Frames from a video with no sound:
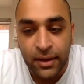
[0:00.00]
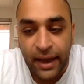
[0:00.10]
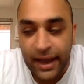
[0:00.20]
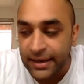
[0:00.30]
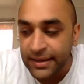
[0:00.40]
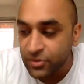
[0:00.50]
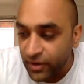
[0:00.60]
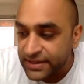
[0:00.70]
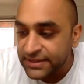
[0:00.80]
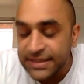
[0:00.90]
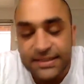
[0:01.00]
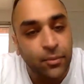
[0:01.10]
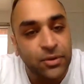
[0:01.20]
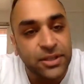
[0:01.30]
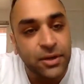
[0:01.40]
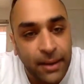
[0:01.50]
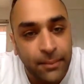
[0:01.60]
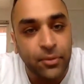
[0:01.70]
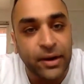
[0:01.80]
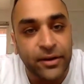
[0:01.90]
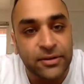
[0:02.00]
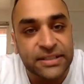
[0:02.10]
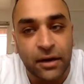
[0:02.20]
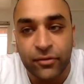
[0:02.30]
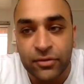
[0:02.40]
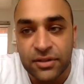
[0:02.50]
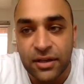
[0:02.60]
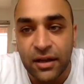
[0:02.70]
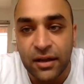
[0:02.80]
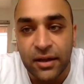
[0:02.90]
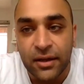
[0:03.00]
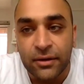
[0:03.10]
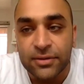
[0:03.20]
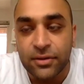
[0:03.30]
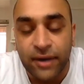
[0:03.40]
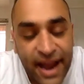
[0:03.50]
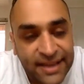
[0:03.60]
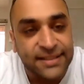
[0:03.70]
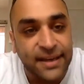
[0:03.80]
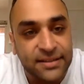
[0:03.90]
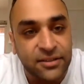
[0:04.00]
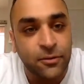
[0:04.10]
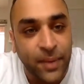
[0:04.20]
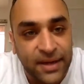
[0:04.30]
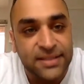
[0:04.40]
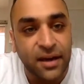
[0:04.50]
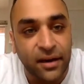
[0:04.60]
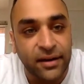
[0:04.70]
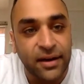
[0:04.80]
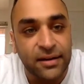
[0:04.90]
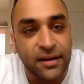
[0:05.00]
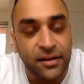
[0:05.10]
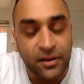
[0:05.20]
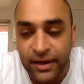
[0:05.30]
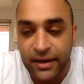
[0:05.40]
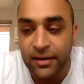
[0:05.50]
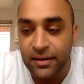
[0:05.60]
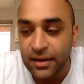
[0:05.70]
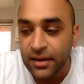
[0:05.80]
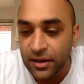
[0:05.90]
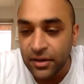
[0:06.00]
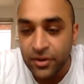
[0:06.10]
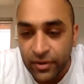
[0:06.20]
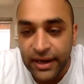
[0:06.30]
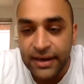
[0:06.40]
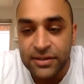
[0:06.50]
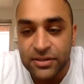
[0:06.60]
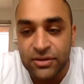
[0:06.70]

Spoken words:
and it's great to see someone so humble like yourself, who's a great asset to Pakistan and India and the cricket, the cricket industry.